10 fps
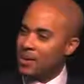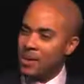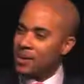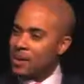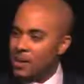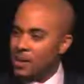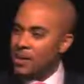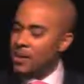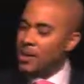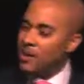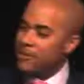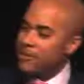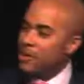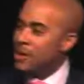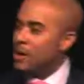Look,
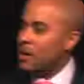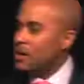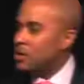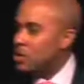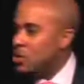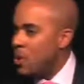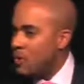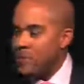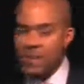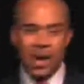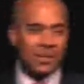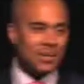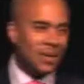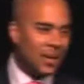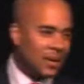if 2 of them got
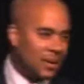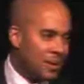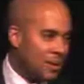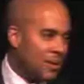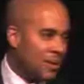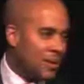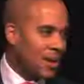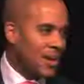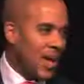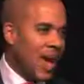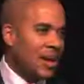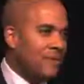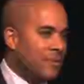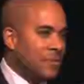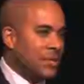sick, can 8
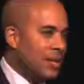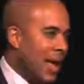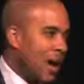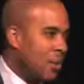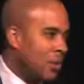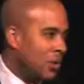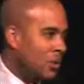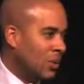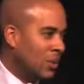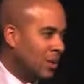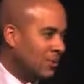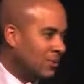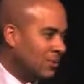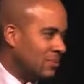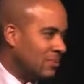of them still outwork you alone?